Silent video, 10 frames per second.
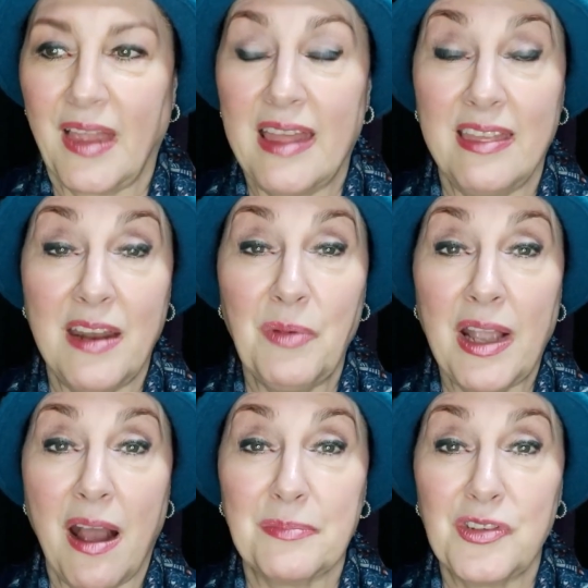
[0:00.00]
And then we
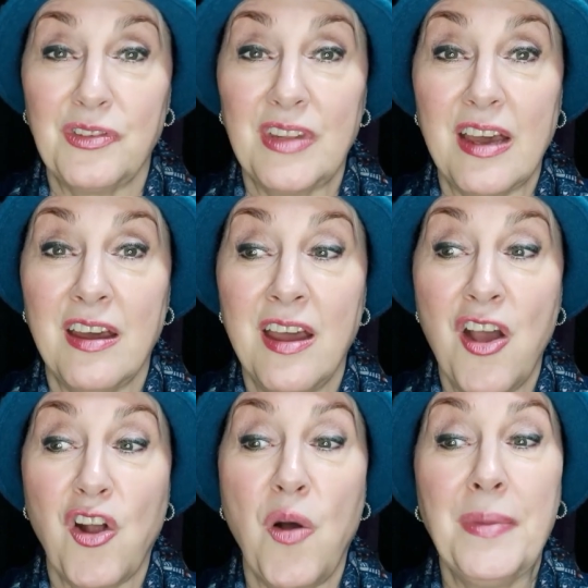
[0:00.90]
come to the
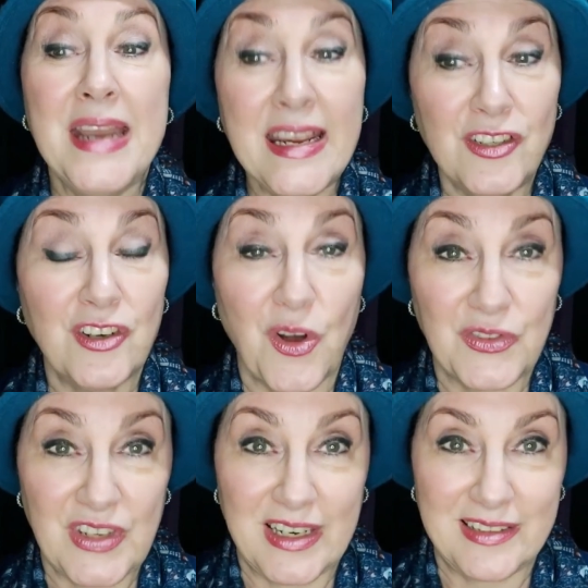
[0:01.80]
combination
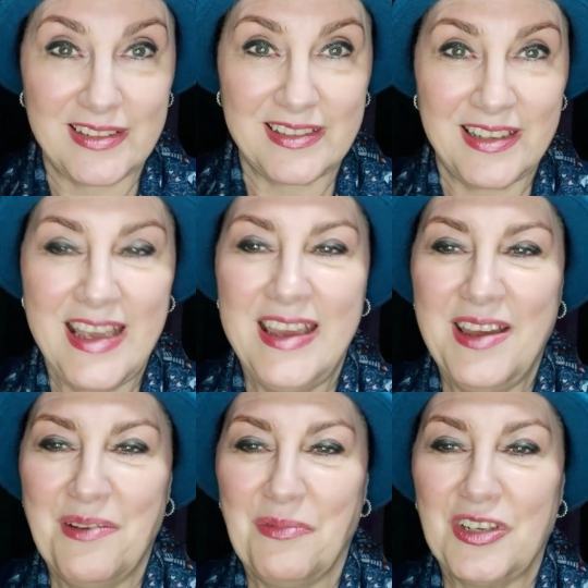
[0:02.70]
consonants,
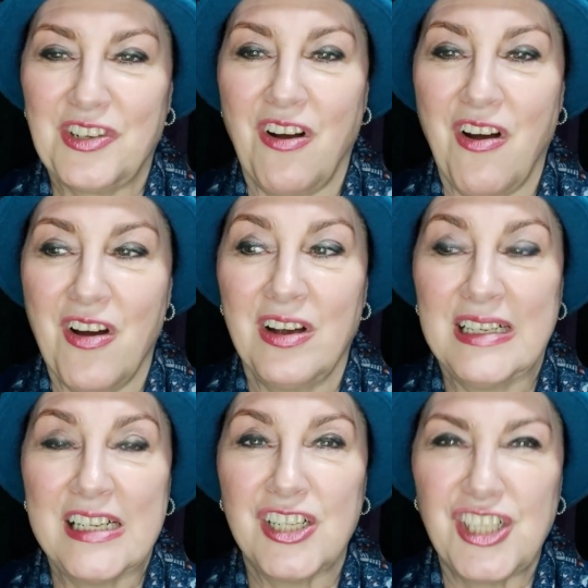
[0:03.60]
which are
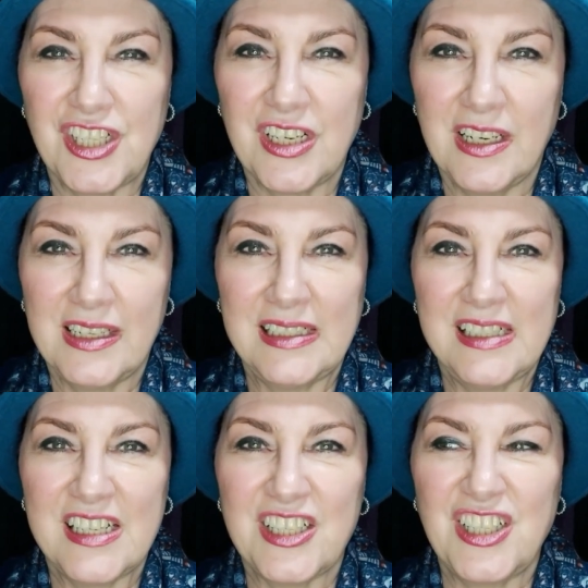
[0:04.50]
sh,
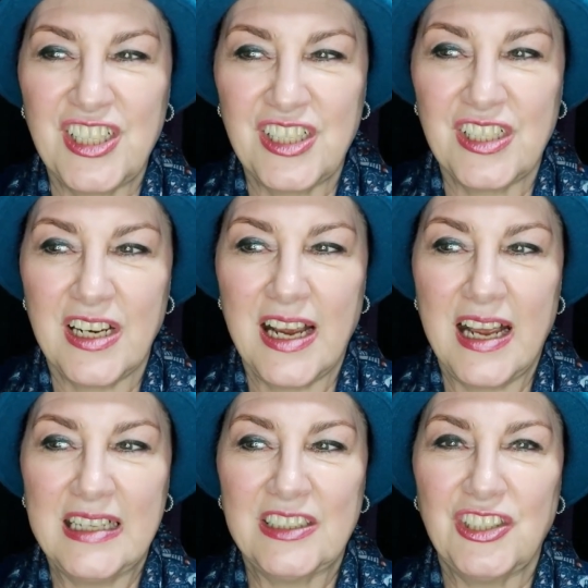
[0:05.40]
j,
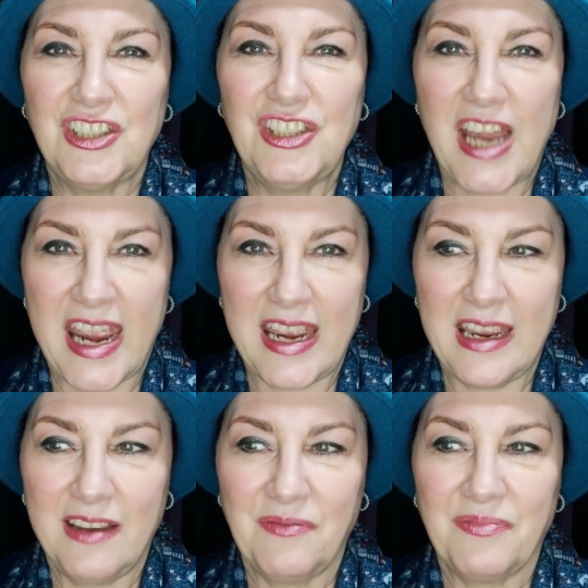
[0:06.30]

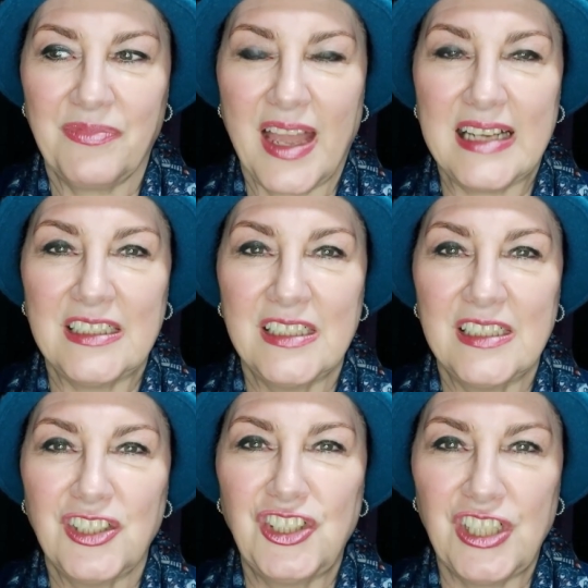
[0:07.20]
j, and
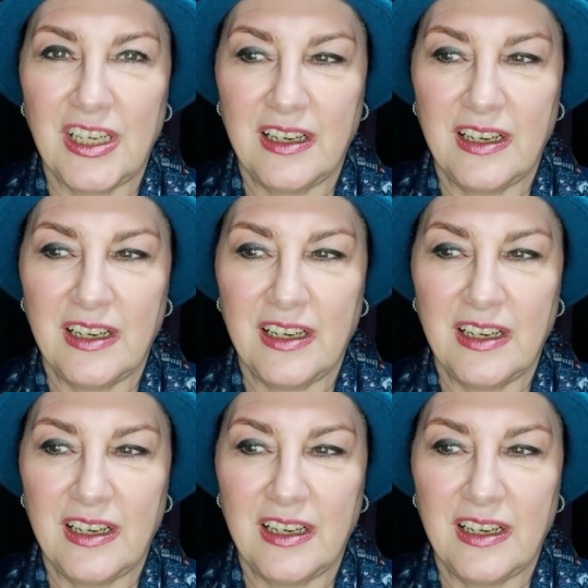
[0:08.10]
ch.